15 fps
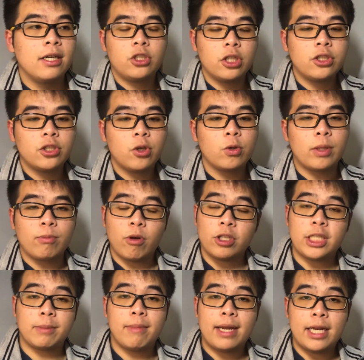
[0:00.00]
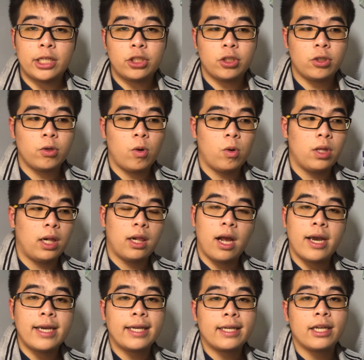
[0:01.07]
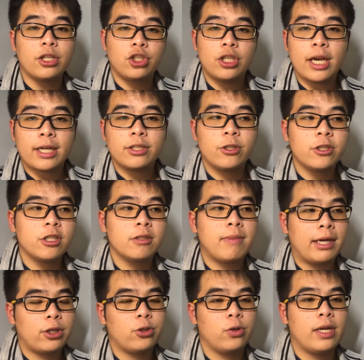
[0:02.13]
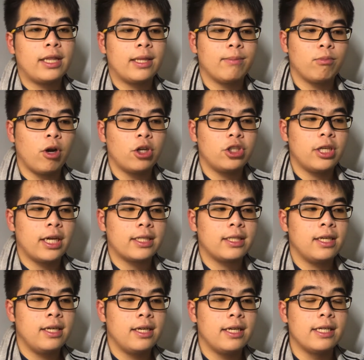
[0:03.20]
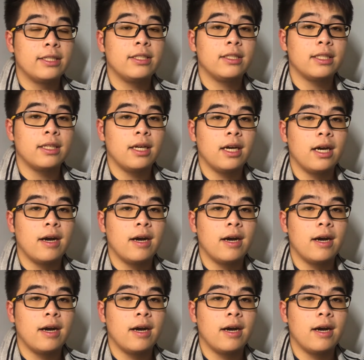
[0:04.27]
just so the project manager or the client can check just to make sure that the project is